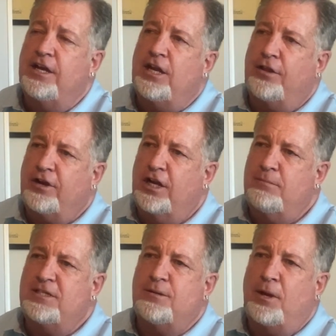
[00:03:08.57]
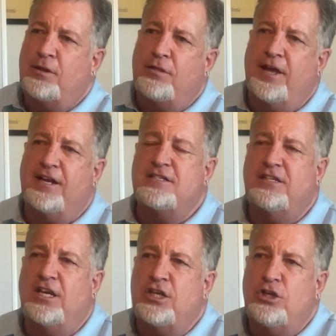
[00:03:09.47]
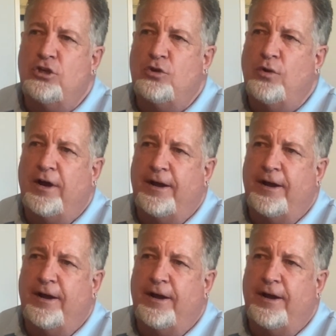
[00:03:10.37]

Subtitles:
Now there are going to be some other things that you